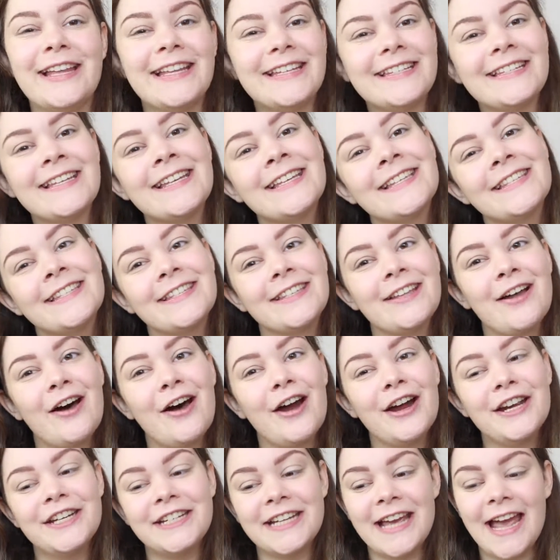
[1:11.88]
let's
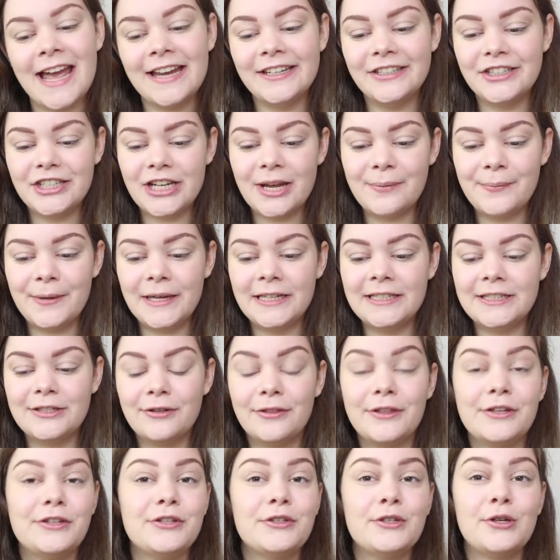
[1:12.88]
start and jump
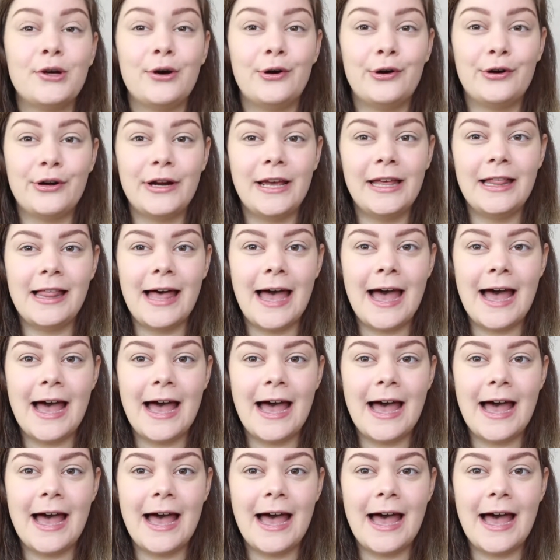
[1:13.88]
into the tutorial,